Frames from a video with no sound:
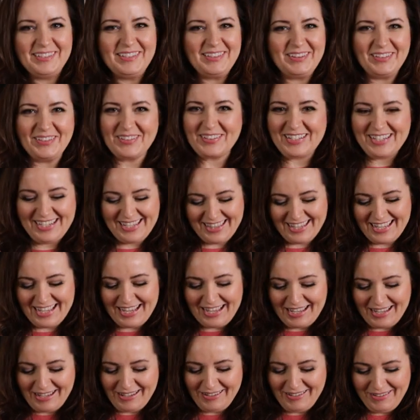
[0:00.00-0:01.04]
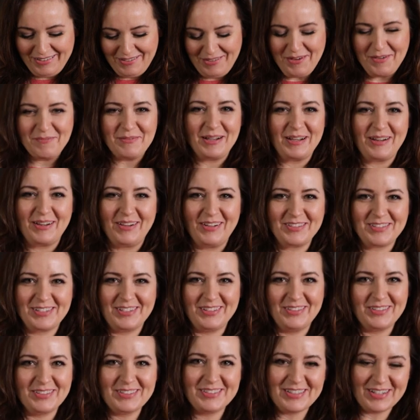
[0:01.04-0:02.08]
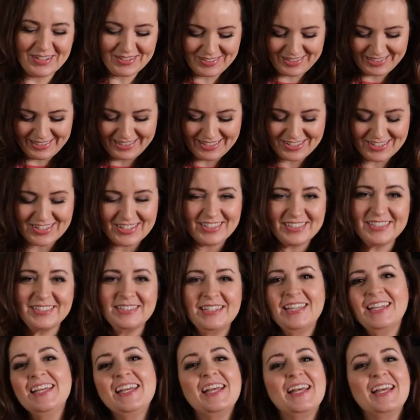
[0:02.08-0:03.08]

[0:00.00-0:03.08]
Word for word: Look at that. Oh my gosh, it looks so delicious.